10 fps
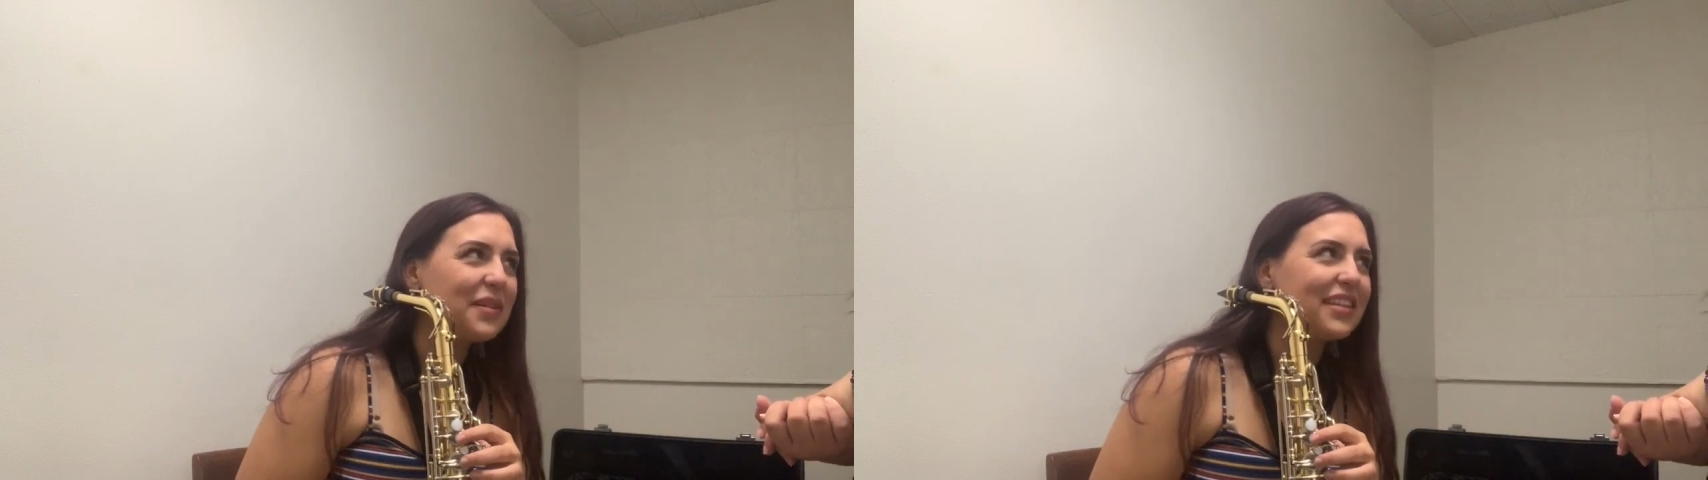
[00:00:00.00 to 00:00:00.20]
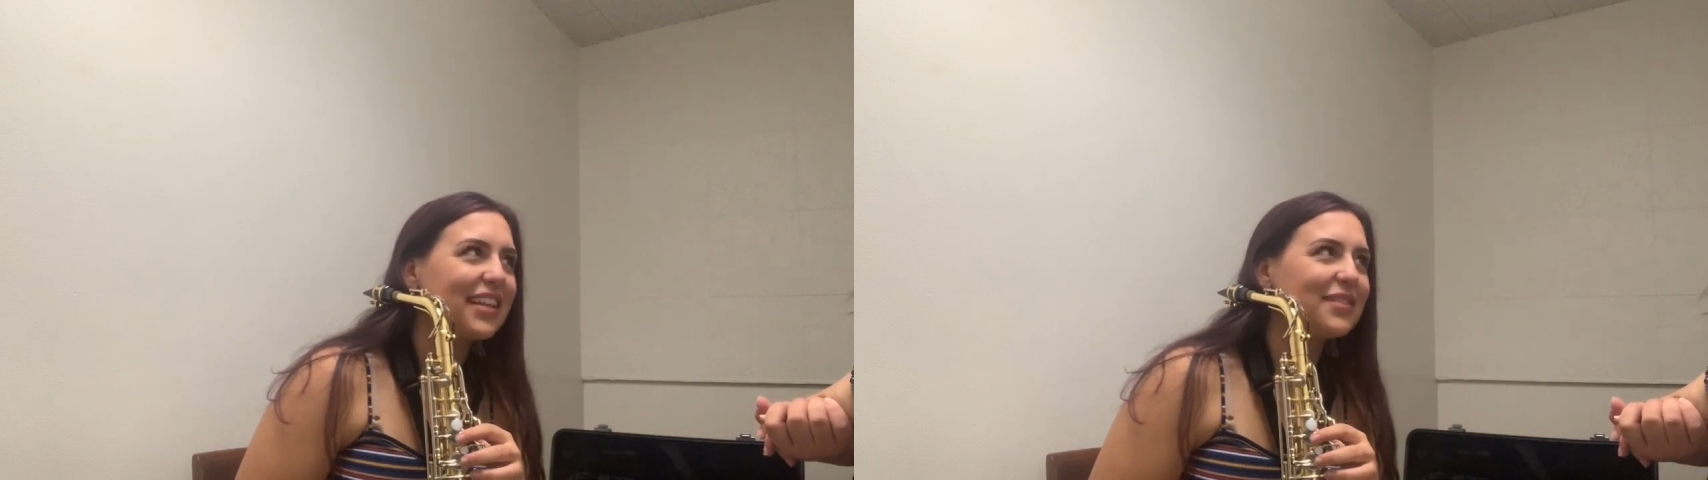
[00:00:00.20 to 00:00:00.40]

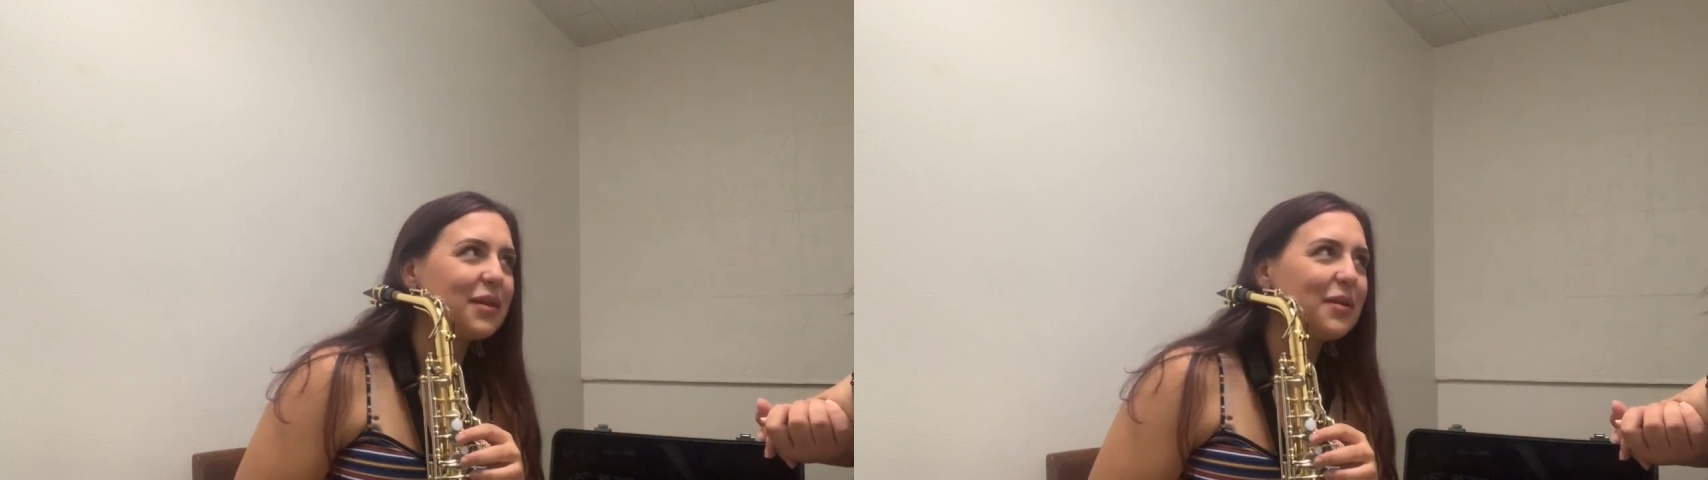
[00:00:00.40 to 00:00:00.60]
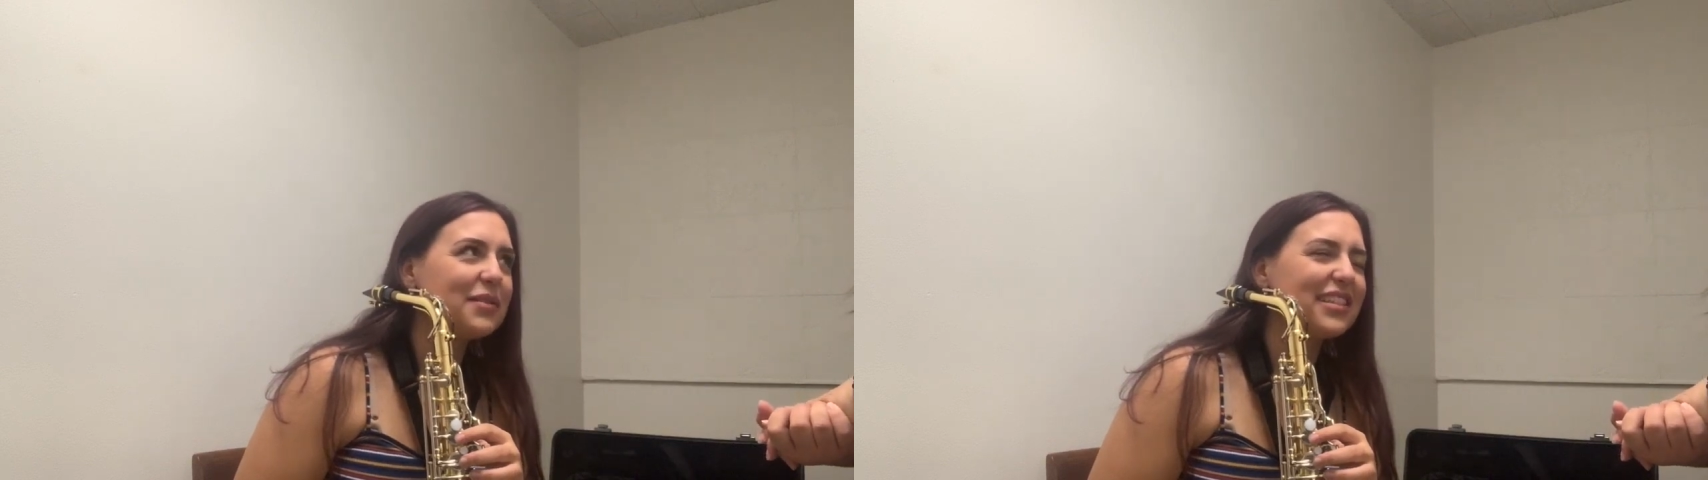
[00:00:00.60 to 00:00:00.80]
but that's
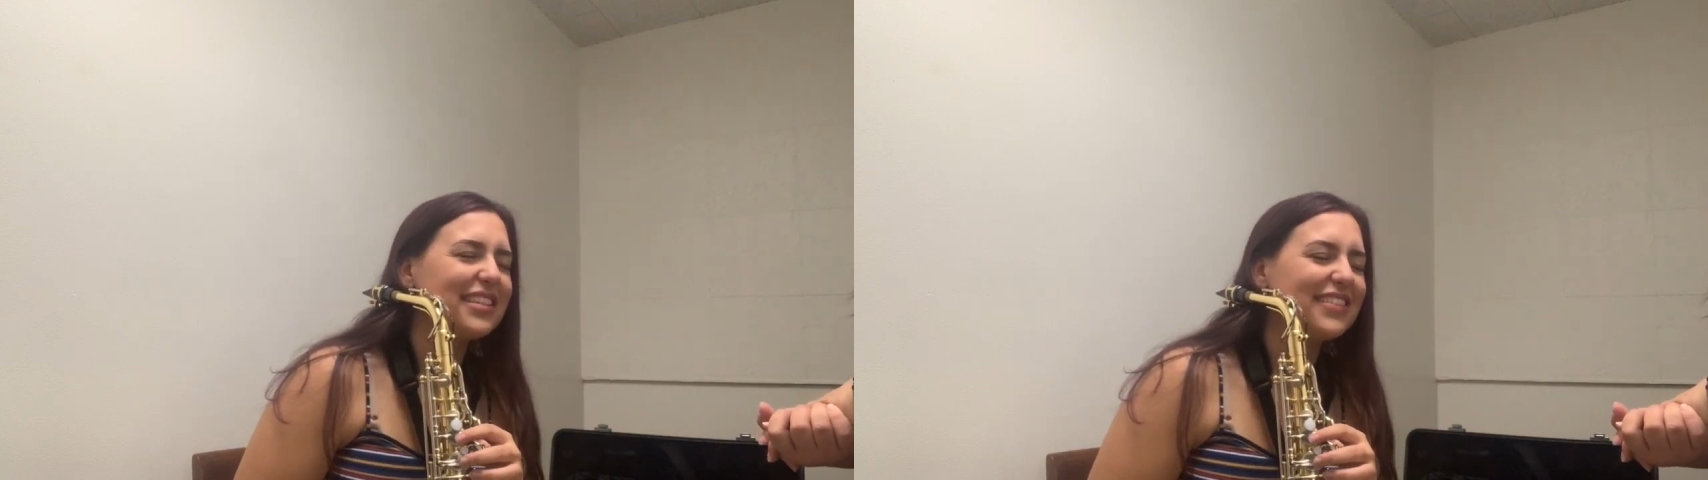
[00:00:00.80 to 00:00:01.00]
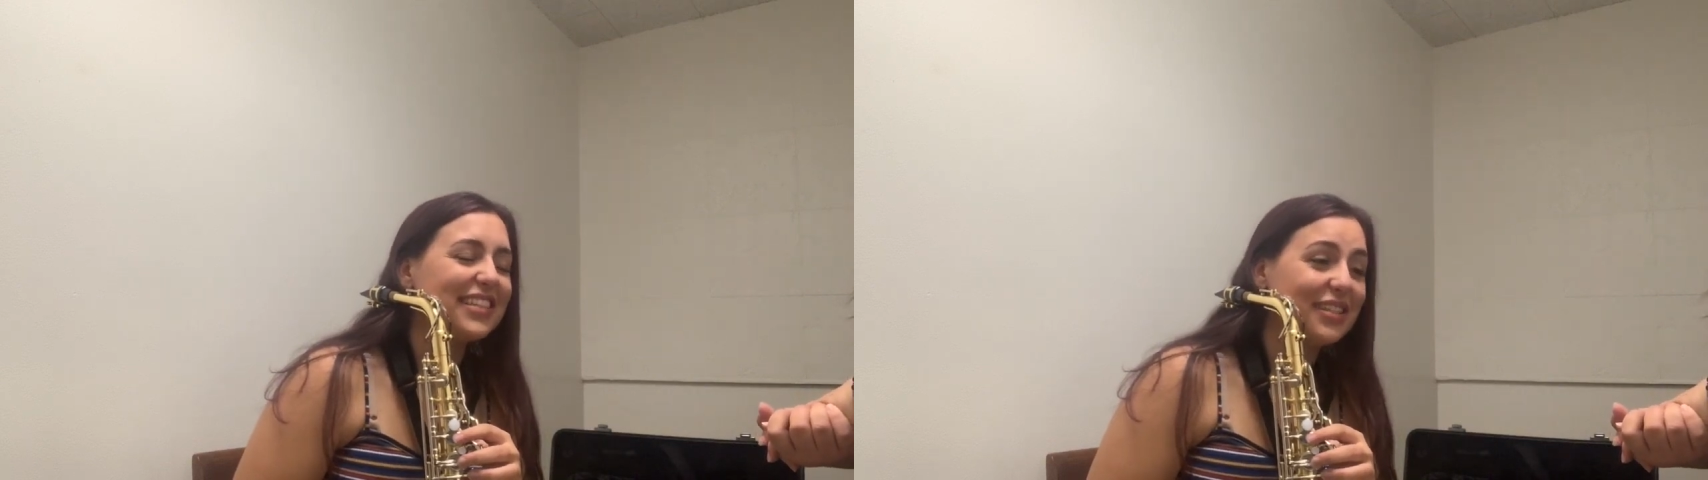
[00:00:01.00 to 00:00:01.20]
why I was a
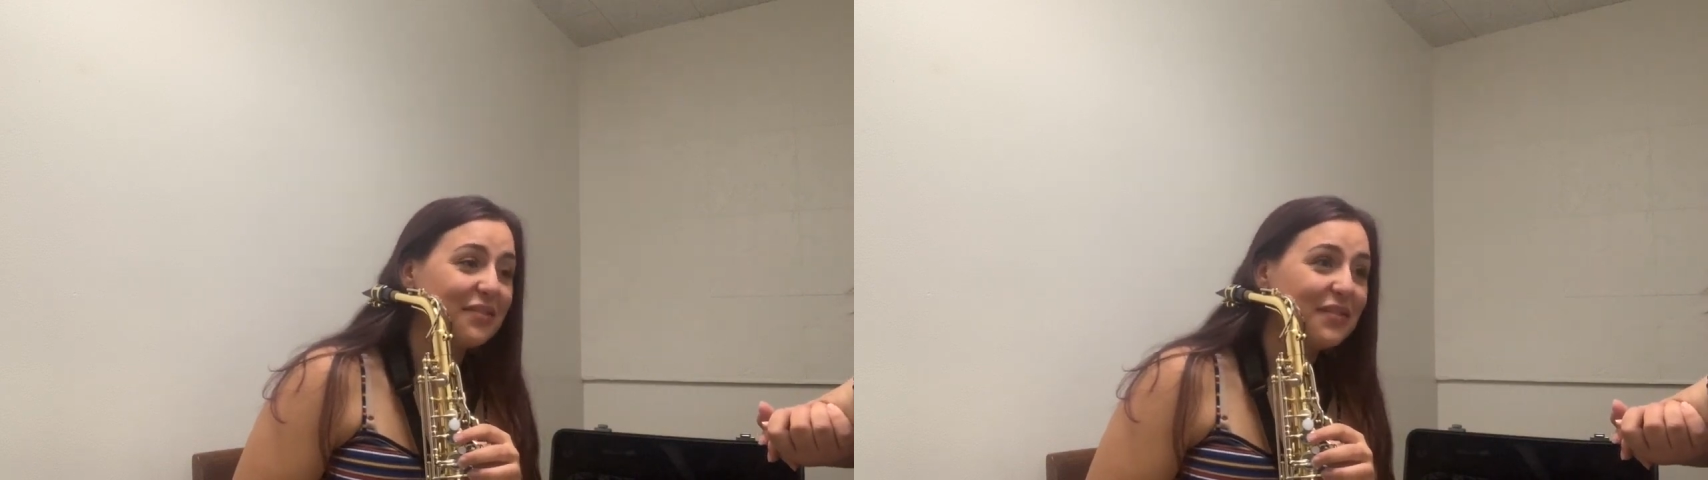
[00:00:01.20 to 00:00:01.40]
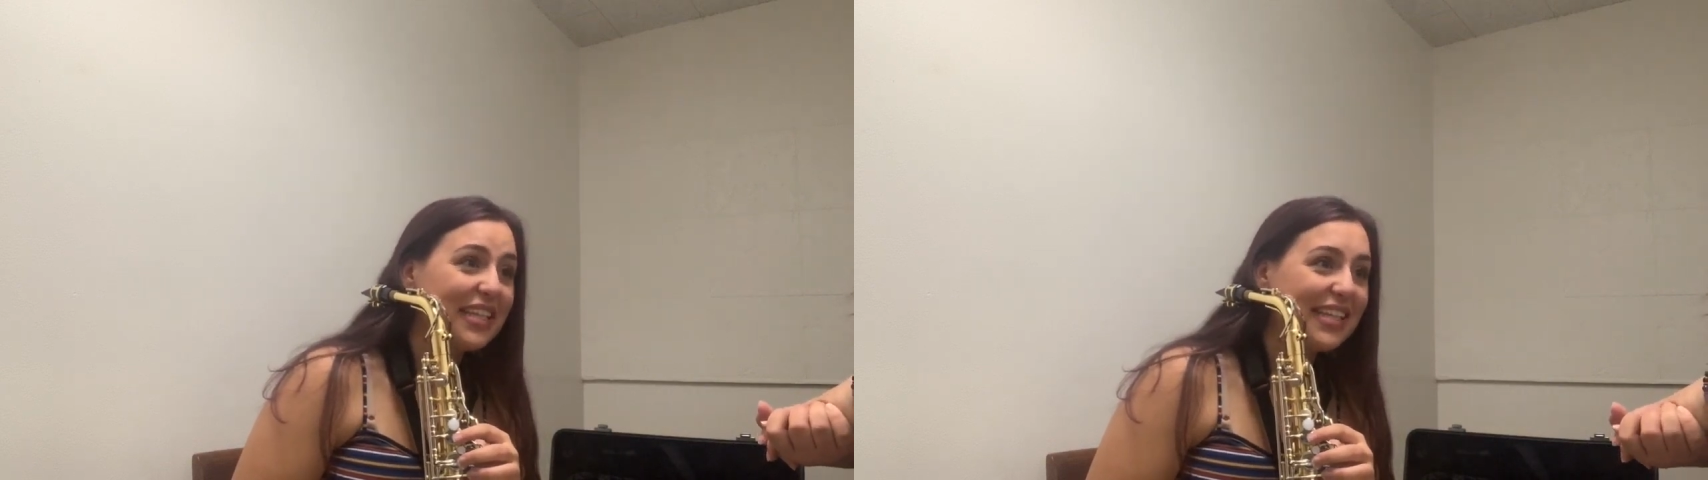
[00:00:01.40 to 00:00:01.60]
little iffy.